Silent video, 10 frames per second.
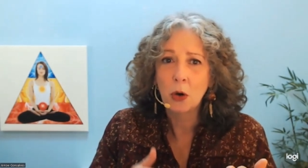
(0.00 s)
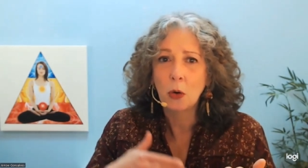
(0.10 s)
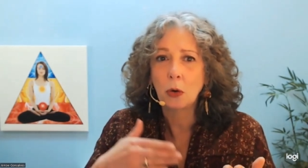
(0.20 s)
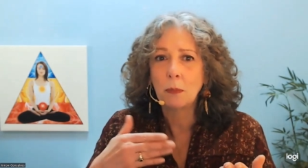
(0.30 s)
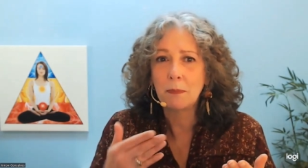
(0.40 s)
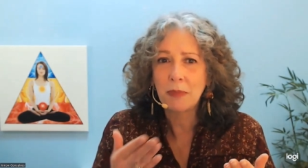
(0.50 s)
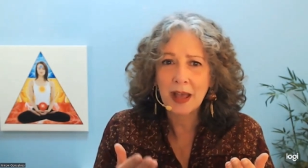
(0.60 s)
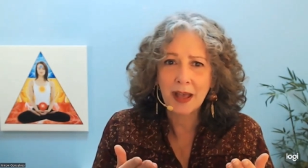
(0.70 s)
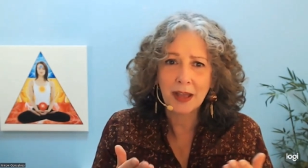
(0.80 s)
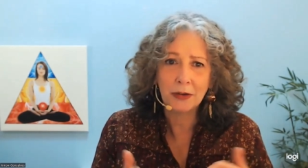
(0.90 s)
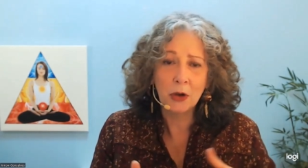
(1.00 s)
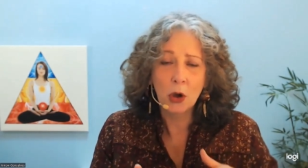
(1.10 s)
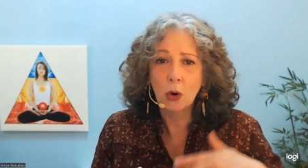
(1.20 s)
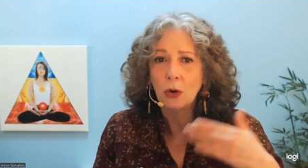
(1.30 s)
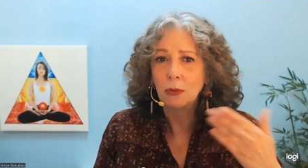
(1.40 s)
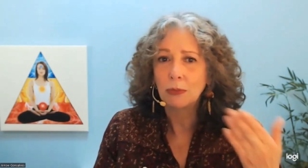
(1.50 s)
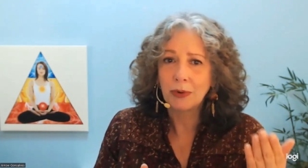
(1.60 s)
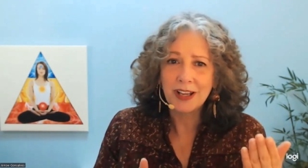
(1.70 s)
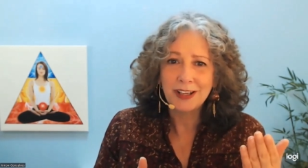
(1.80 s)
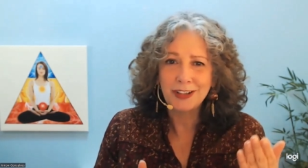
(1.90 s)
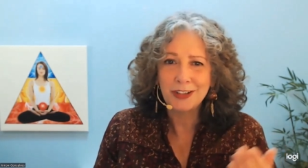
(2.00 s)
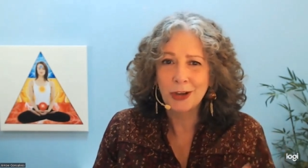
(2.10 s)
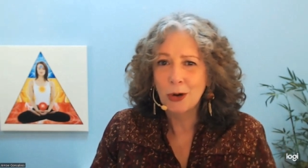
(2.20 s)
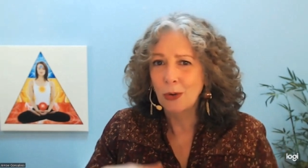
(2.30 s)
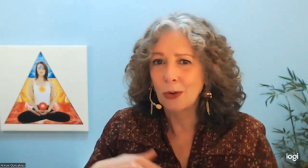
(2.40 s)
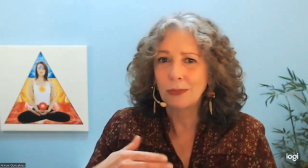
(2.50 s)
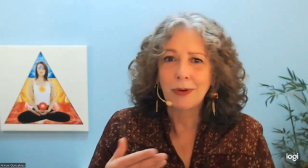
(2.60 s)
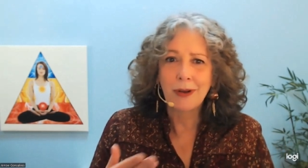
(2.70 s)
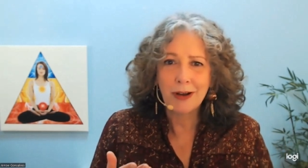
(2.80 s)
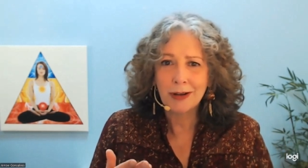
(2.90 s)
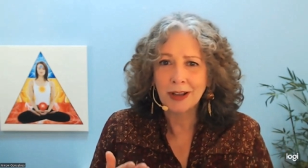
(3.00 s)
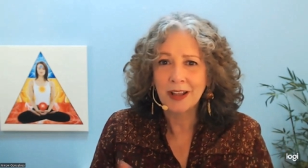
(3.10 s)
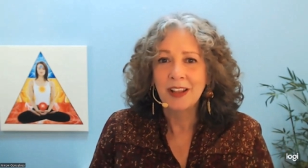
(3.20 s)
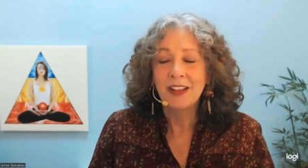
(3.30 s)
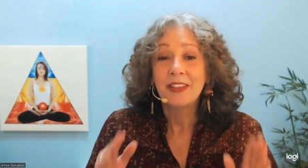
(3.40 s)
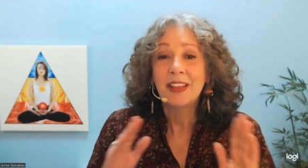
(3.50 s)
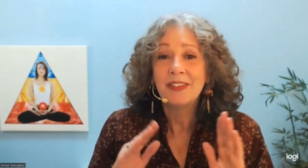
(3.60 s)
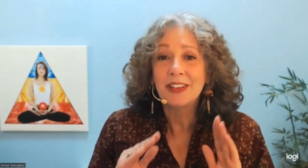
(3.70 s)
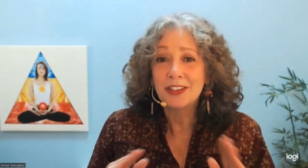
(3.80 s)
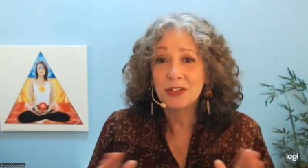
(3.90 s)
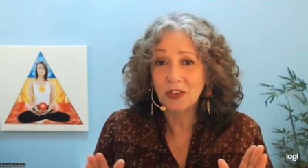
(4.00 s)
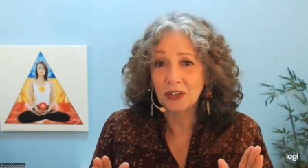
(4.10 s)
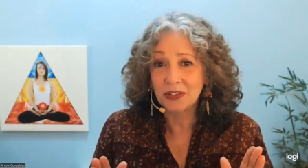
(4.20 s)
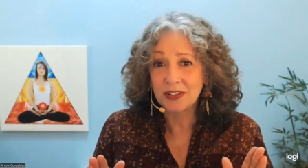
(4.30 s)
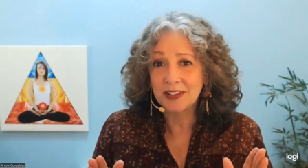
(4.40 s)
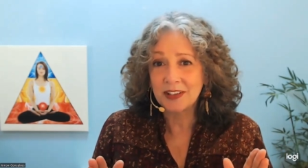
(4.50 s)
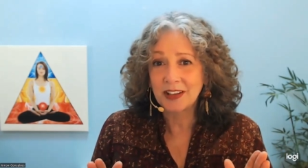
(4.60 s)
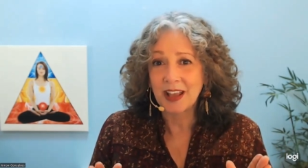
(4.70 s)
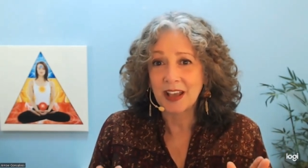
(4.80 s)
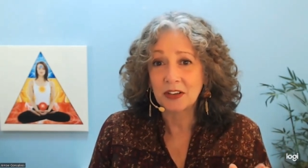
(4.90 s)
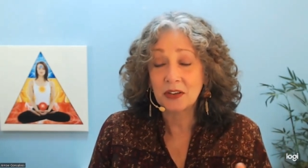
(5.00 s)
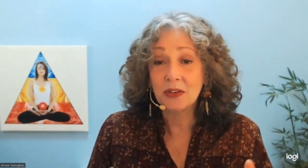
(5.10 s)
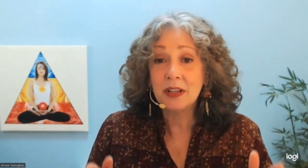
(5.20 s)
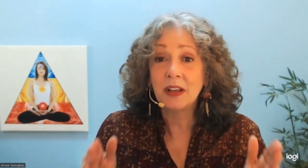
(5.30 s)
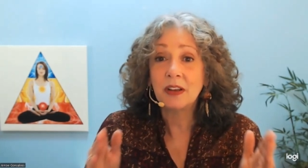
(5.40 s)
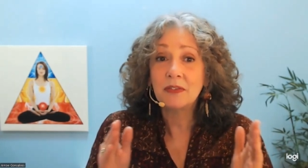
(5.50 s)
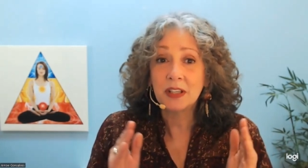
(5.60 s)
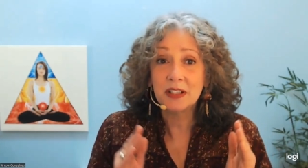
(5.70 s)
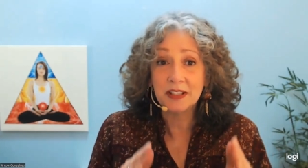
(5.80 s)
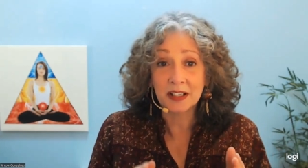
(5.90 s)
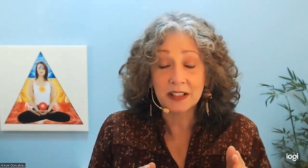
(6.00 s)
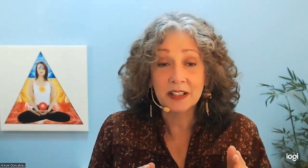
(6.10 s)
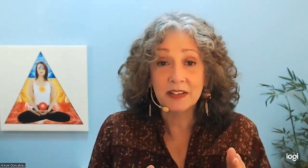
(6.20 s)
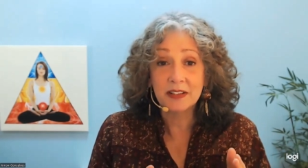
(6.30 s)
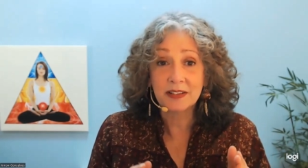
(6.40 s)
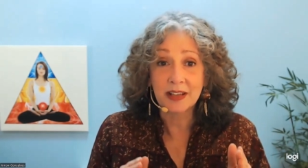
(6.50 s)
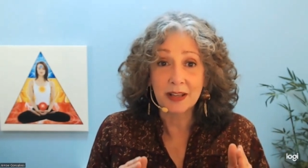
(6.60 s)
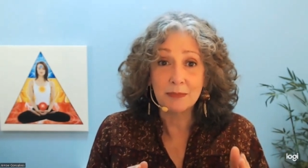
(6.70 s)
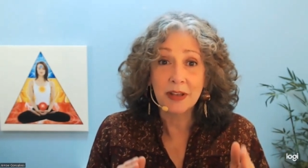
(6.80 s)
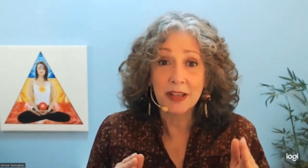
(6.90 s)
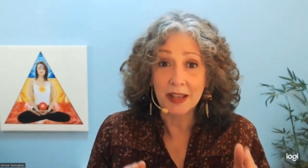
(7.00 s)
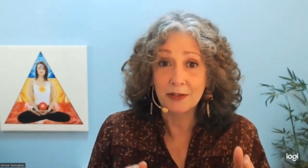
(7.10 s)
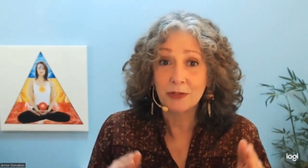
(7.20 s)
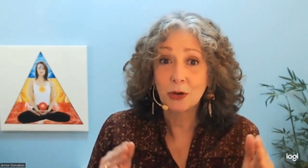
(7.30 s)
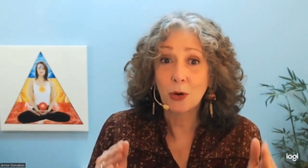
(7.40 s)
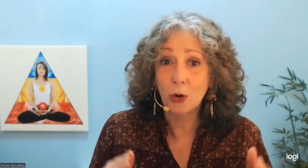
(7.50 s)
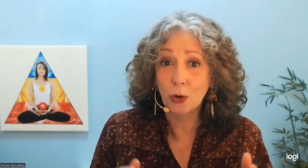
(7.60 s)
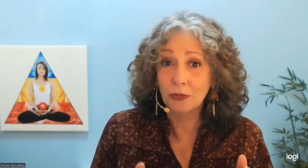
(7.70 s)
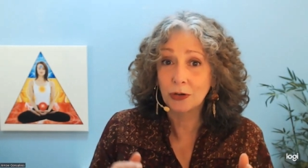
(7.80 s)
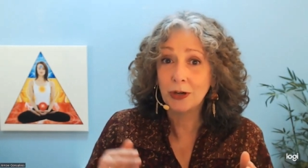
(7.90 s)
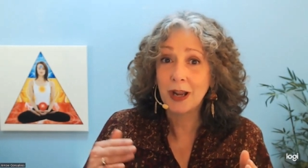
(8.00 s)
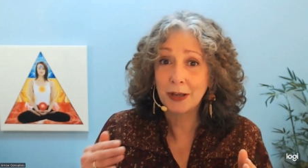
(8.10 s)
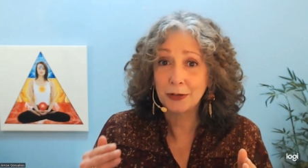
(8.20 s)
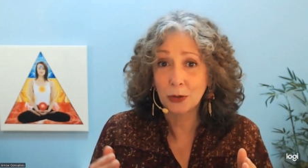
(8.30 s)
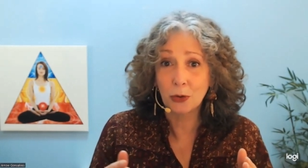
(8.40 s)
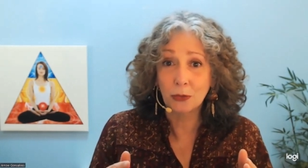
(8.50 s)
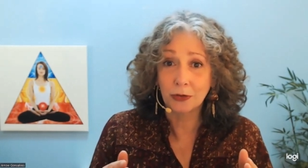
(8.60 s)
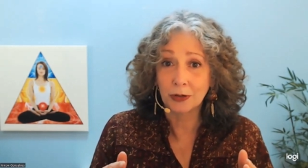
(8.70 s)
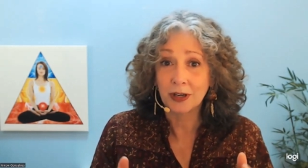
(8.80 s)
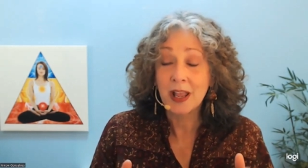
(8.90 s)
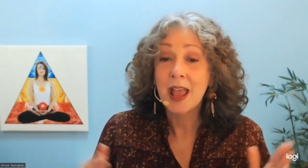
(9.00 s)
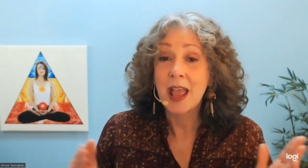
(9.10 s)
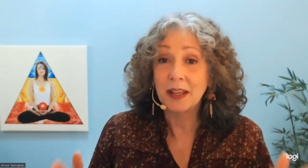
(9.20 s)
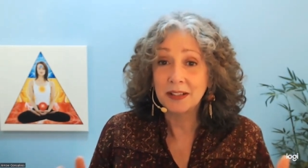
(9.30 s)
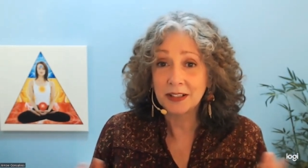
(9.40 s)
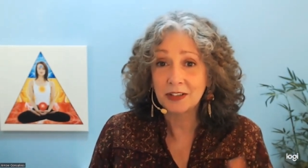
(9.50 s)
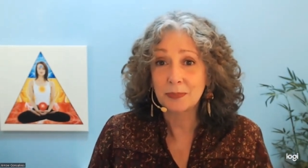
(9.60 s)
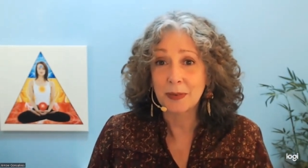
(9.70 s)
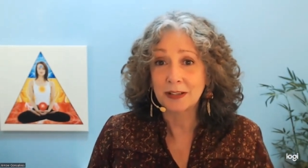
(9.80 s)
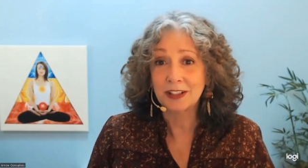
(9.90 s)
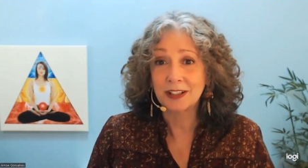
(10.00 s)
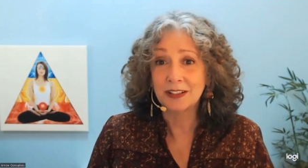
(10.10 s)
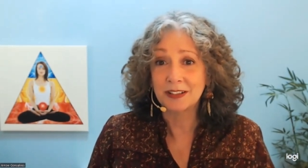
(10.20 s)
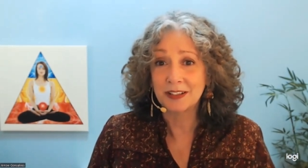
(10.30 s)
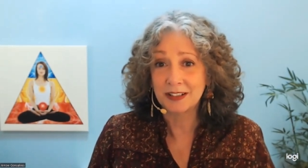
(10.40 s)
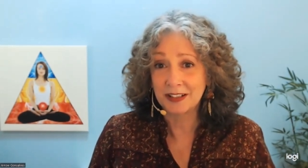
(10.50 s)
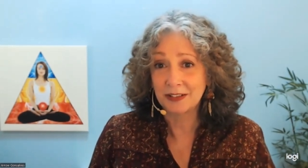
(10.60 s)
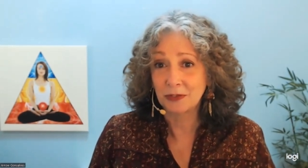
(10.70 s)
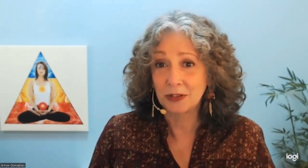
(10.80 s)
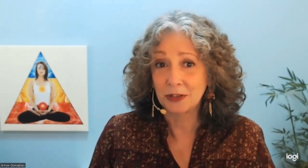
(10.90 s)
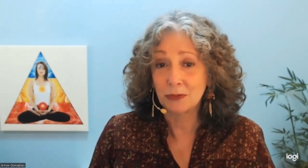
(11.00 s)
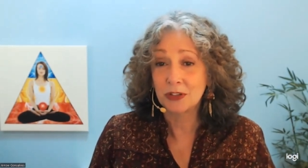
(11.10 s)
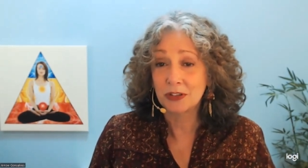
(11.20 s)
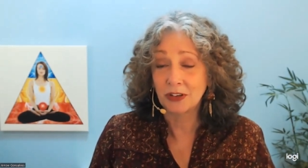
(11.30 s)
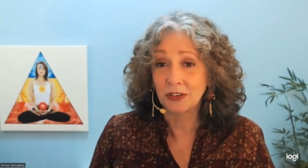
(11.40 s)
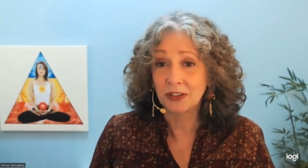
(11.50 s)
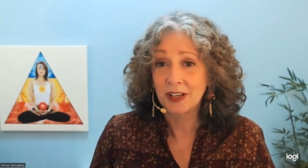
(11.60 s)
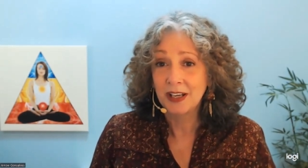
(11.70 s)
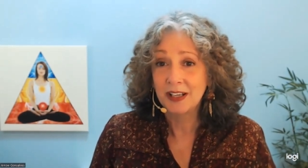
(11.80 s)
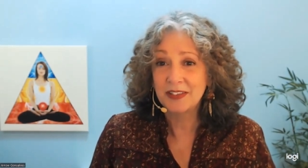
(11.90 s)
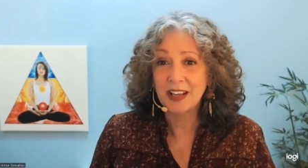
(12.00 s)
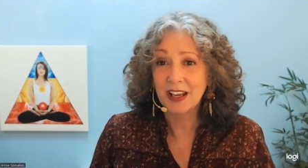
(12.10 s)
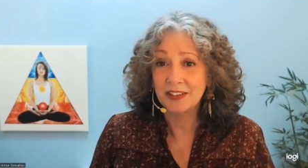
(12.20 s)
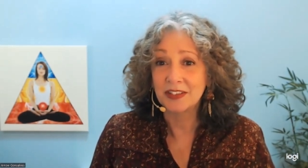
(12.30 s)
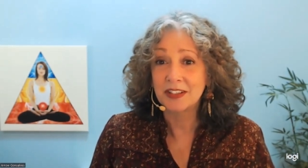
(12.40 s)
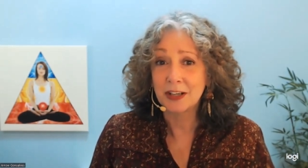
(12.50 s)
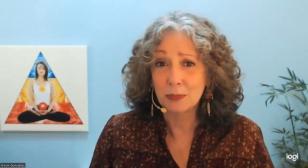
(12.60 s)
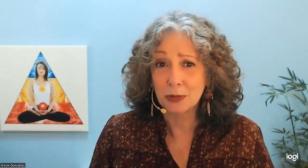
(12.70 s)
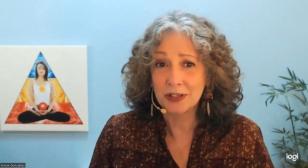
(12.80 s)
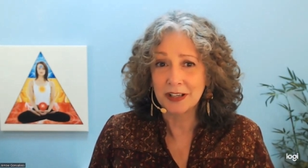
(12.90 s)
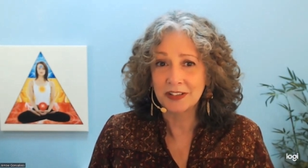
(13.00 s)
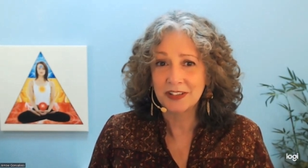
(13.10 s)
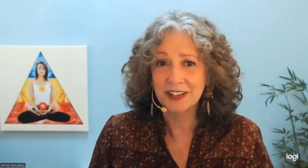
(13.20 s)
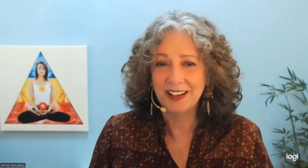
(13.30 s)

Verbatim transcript: or bad or right or wrong, then this falls into the category of conducting the same behavior over and over and expecting a different result. It's a kind of stubbornness.